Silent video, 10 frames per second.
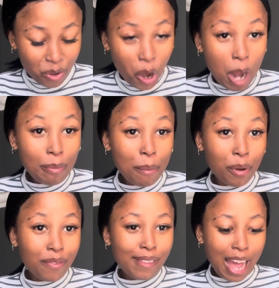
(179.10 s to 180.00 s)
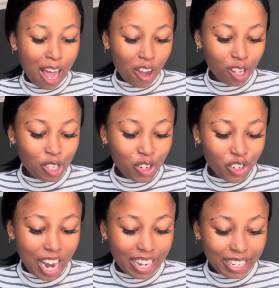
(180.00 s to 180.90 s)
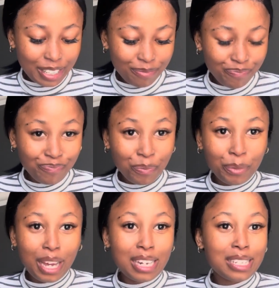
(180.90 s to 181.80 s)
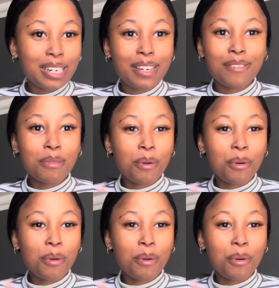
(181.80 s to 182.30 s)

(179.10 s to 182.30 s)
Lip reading: On my birthday, I got so drunk, ne? And I started giving them